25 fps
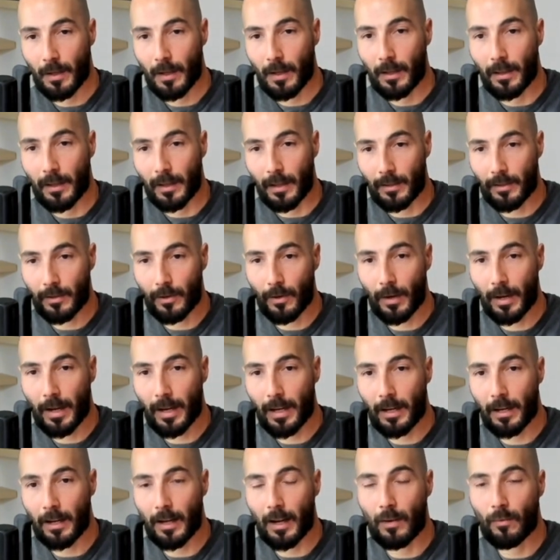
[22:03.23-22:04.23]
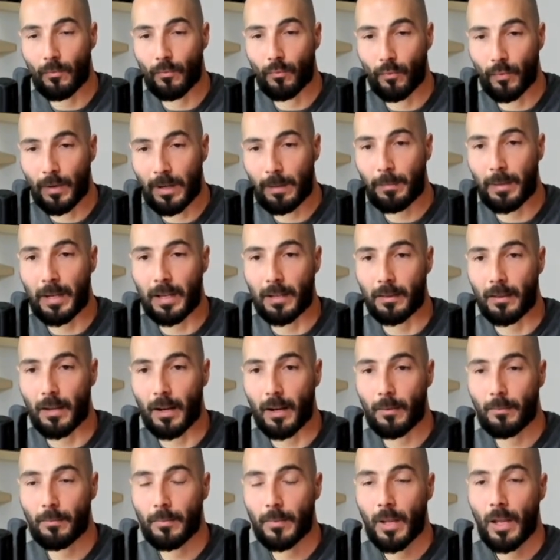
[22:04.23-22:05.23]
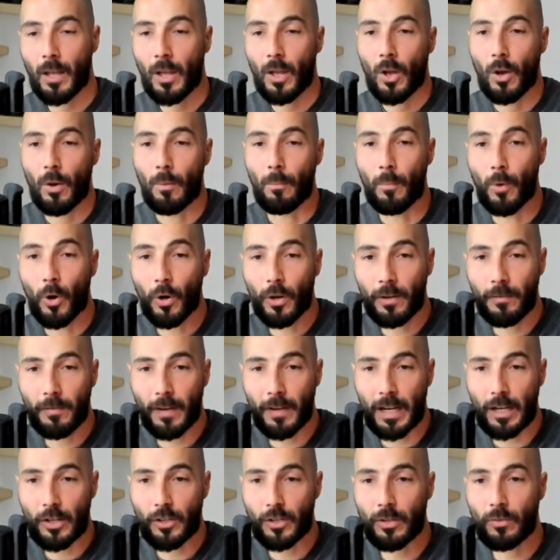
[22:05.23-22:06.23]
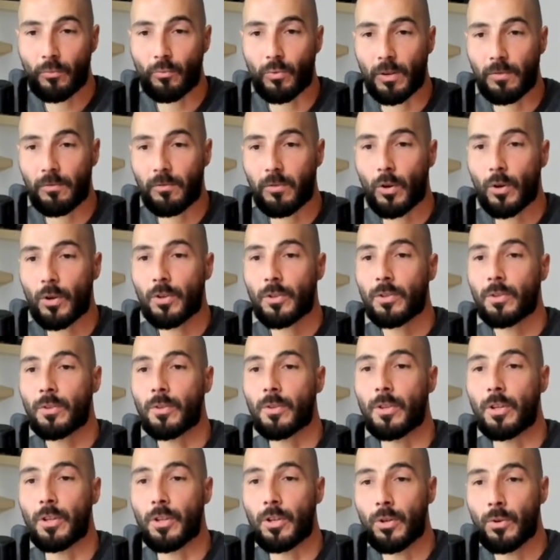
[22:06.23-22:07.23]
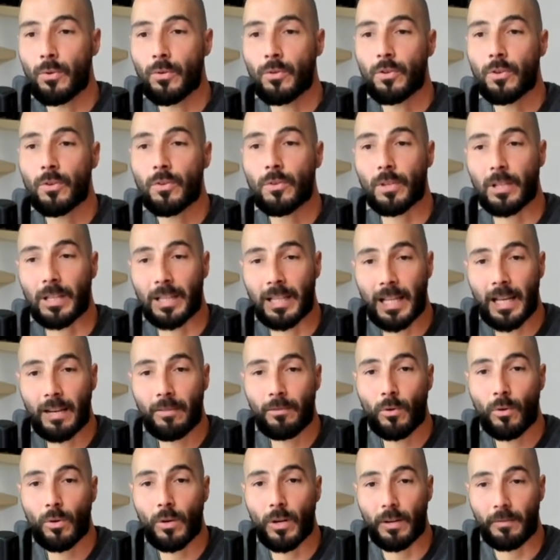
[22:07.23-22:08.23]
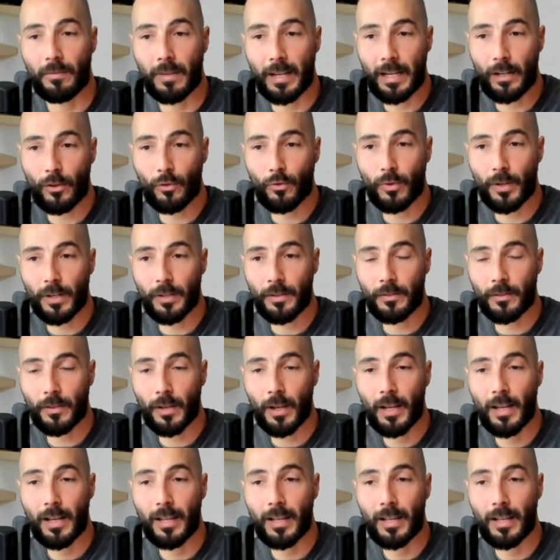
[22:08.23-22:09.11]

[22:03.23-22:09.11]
Let's go ahead and repeat that. Motivation refers to the user's level of interest,